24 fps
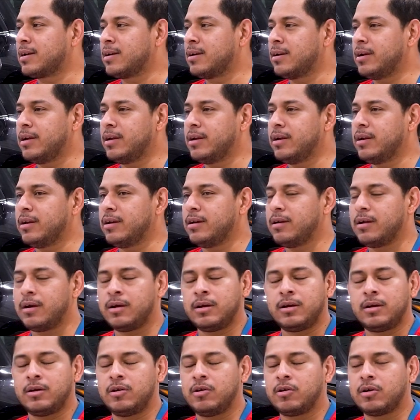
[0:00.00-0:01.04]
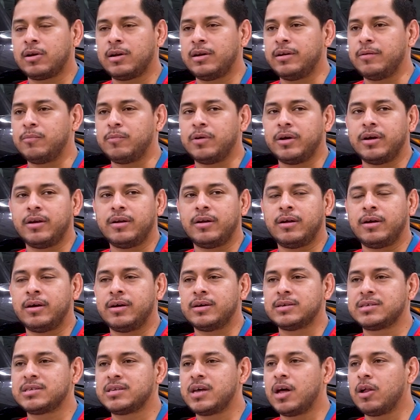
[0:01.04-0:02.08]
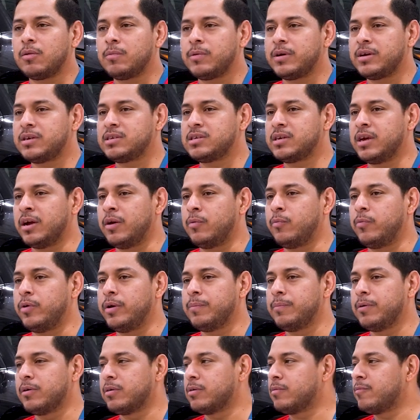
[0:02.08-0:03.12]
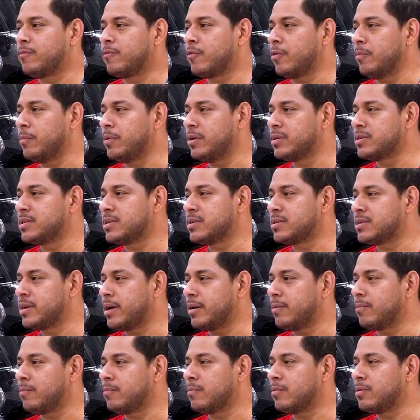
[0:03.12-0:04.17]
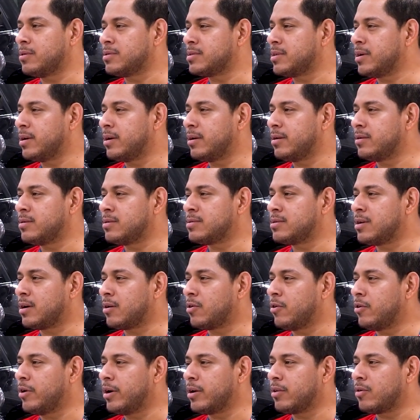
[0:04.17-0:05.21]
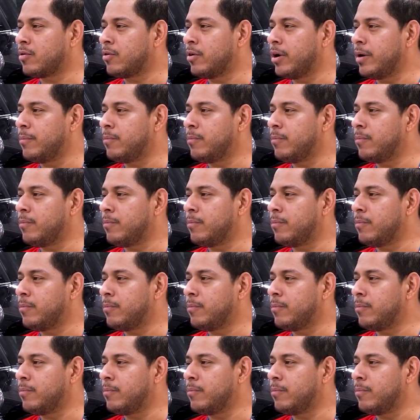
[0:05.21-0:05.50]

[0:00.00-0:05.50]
not clean, but salvage and rebuild for me is the same. Is that correct, or